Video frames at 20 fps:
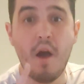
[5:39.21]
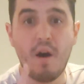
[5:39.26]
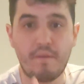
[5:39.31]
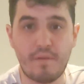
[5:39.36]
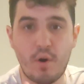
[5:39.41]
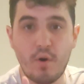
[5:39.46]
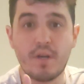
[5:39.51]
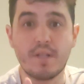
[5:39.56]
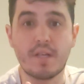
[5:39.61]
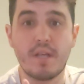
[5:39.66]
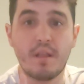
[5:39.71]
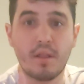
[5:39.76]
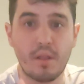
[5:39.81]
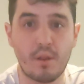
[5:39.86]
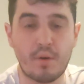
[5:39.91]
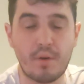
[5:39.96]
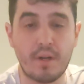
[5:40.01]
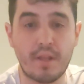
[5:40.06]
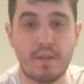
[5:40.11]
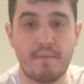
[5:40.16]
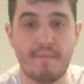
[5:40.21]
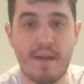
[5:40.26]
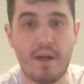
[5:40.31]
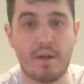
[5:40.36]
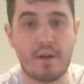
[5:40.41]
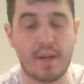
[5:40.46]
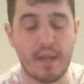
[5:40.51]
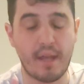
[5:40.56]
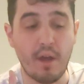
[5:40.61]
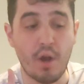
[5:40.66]
focus on learning the
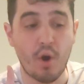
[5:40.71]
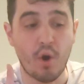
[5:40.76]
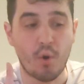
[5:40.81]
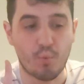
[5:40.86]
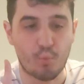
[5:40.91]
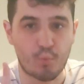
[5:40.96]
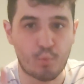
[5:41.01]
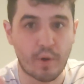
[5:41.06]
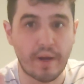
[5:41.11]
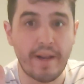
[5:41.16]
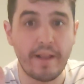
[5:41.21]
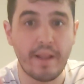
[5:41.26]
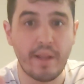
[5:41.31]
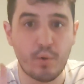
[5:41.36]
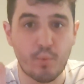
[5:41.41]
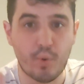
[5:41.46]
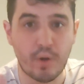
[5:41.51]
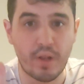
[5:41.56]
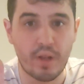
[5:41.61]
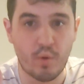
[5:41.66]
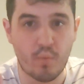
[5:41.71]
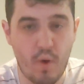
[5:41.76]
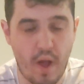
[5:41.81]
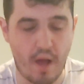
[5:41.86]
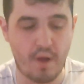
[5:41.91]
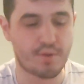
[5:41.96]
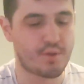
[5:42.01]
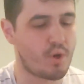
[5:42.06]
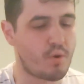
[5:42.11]
melody really, really well.